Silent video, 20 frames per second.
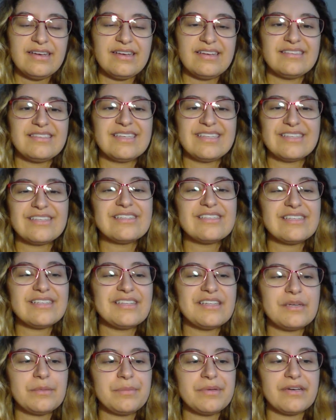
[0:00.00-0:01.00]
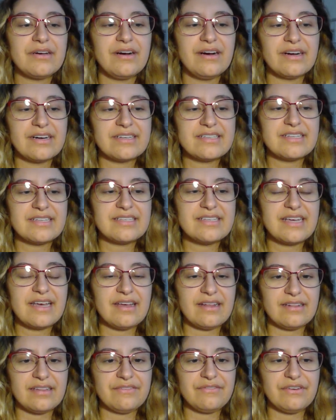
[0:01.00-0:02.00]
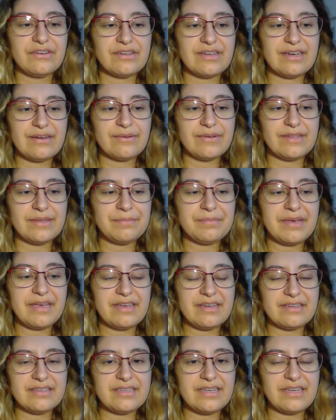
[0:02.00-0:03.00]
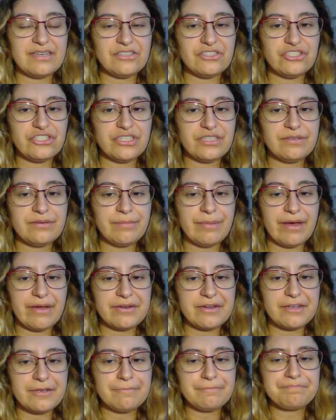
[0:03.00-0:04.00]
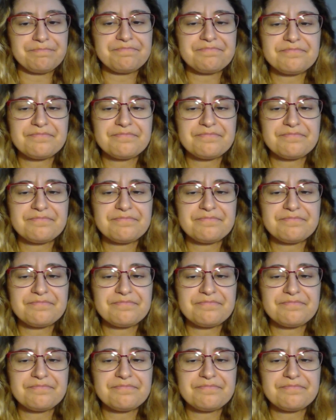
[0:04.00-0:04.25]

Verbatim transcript: It's like it's a little bit hard to tell if you're not really paying attention about it.